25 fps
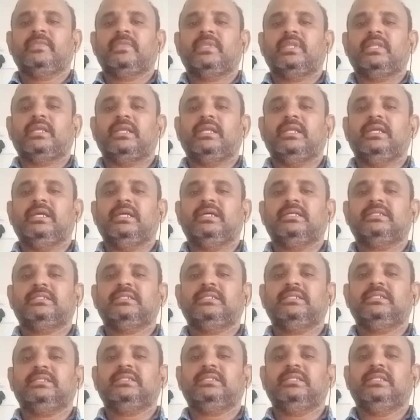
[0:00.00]
The gas
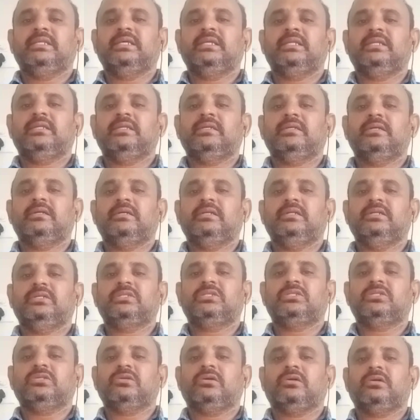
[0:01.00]
is then
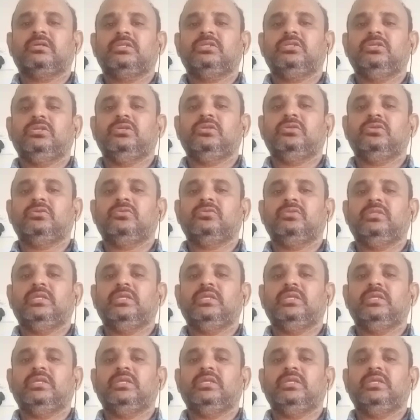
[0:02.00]
discharged into